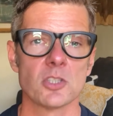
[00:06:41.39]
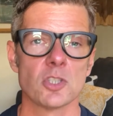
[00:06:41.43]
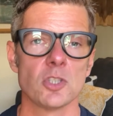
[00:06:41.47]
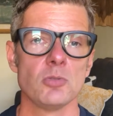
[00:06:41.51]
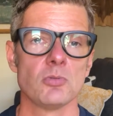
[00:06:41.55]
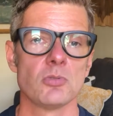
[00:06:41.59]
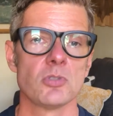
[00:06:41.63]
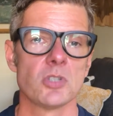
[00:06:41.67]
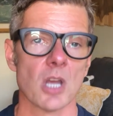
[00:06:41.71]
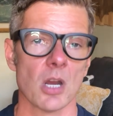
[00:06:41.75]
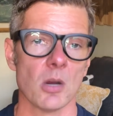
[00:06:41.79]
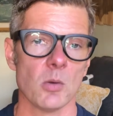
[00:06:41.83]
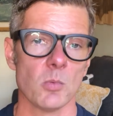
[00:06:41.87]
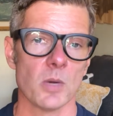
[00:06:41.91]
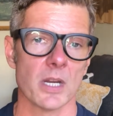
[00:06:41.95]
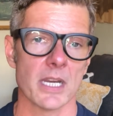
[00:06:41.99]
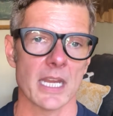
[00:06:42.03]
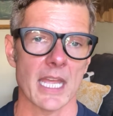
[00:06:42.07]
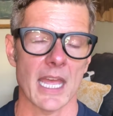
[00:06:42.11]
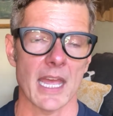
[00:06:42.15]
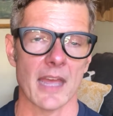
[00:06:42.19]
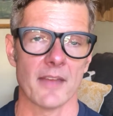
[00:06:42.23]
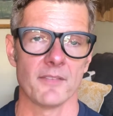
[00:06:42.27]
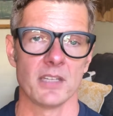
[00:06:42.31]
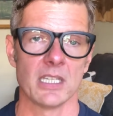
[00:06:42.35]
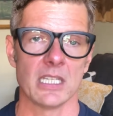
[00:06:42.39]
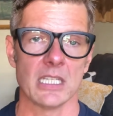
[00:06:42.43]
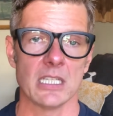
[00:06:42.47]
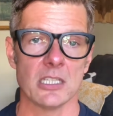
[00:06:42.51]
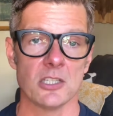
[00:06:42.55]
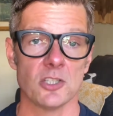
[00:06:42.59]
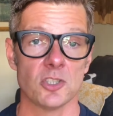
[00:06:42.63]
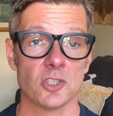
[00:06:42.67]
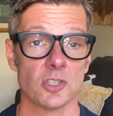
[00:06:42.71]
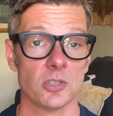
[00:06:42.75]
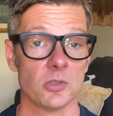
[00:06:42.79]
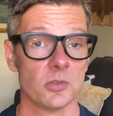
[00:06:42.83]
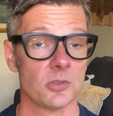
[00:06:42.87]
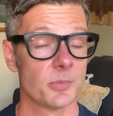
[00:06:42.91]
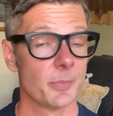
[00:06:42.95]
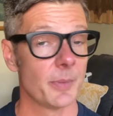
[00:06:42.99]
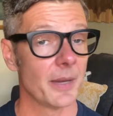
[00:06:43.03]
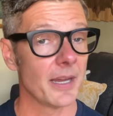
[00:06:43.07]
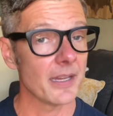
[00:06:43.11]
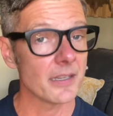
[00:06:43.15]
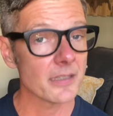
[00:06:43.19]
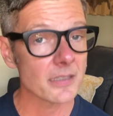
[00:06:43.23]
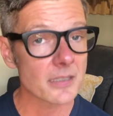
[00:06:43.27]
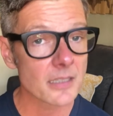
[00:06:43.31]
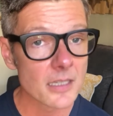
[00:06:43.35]
You don't want to have any issues,
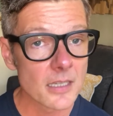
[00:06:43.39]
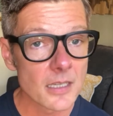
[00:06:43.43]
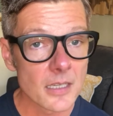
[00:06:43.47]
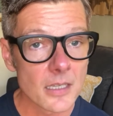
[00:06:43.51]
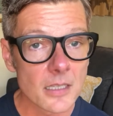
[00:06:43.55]
but